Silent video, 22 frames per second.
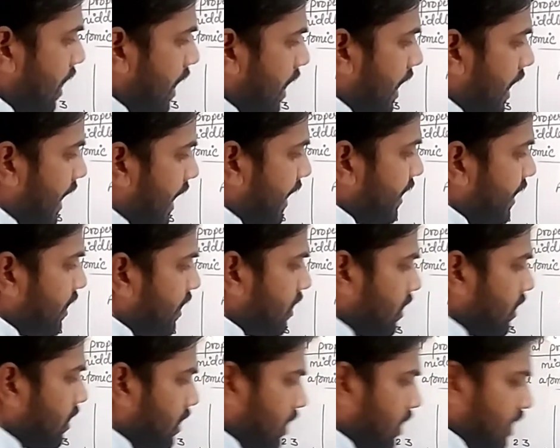
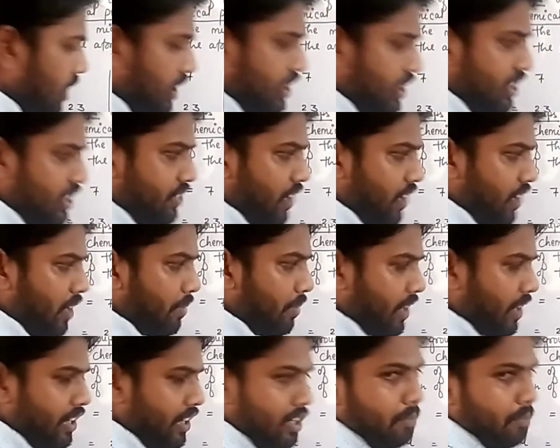and it is
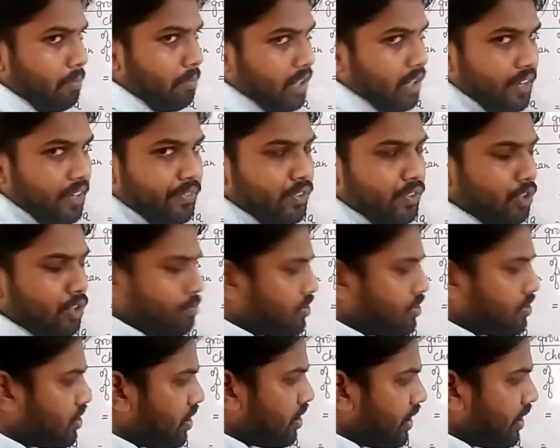divided by number of
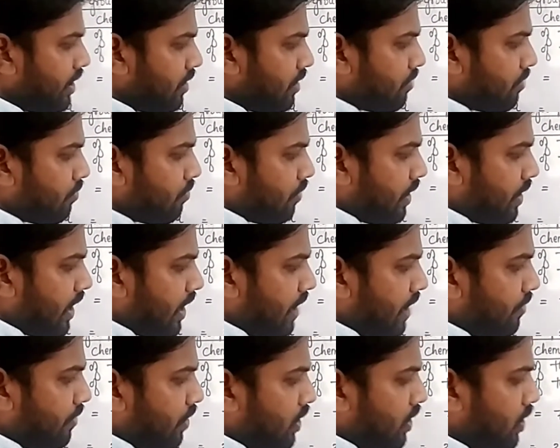terms, children, 1
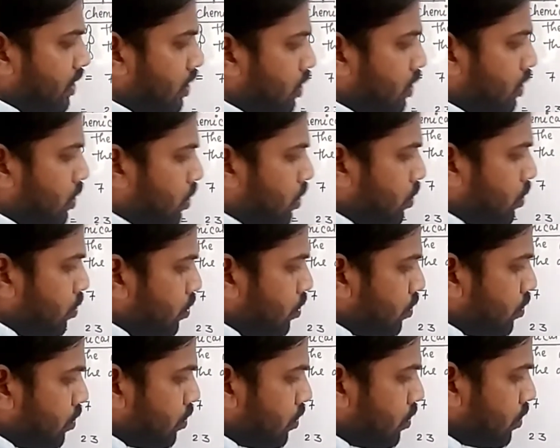and 1,
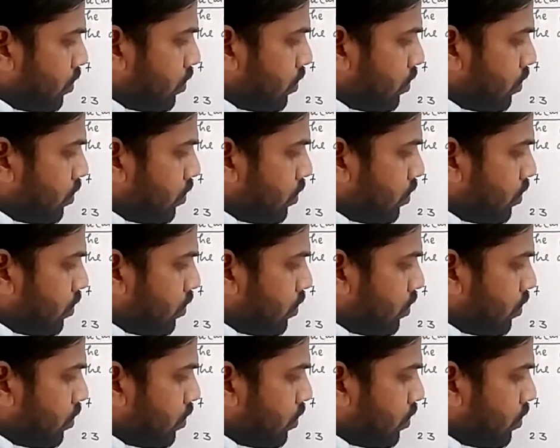2.